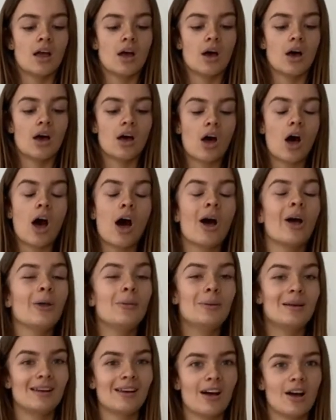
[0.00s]
hope
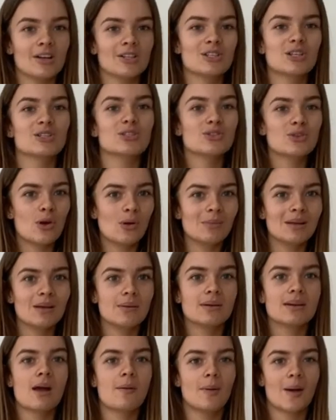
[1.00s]
it lasts, because normally
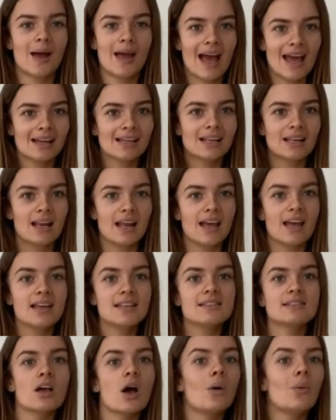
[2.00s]
when I buy
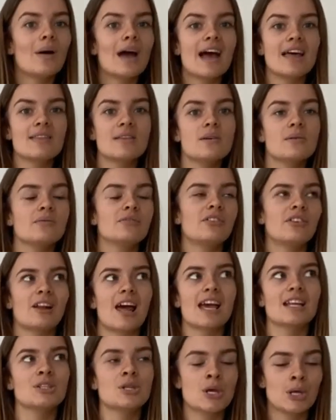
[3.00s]
anklets, I wear them for
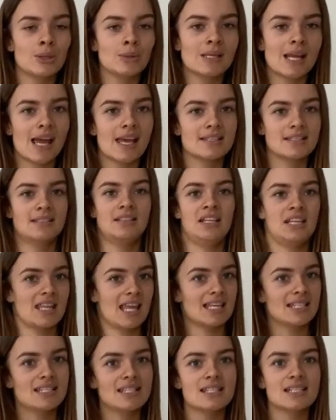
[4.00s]
like 2 days and then
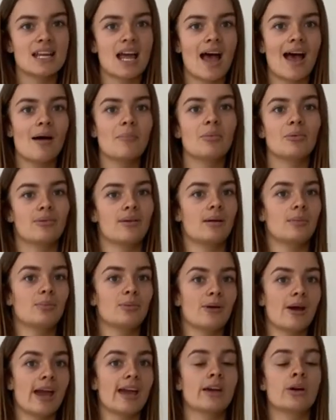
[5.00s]
they snap or they
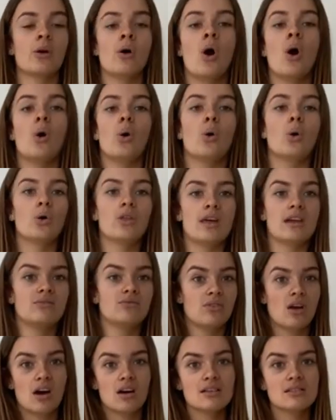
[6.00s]
break or they
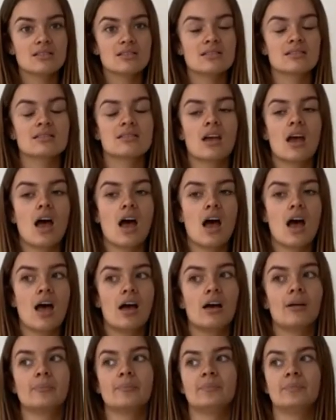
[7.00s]
rust.
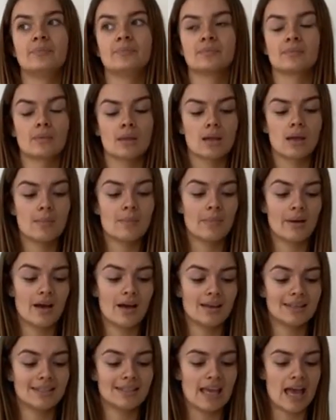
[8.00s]

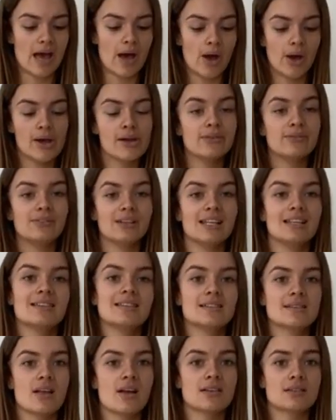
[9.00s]
Hopefully
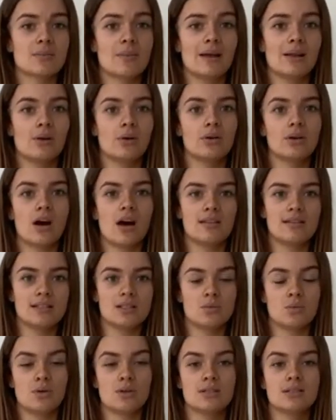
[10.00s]
this lasts a bit longer.
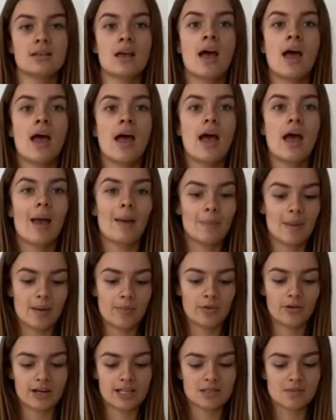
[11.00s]
This was a bit
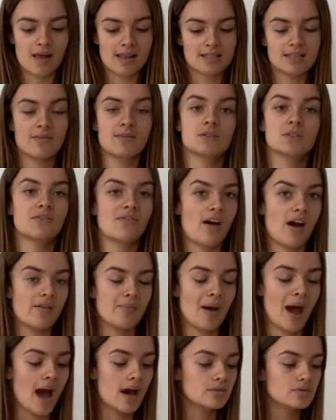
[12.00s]
more expensive, it was
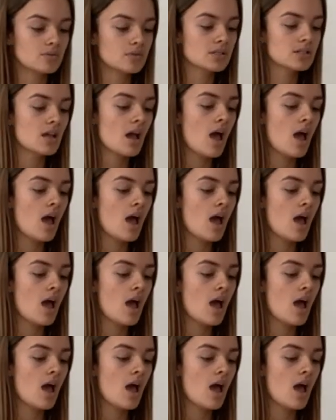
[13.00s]
£5.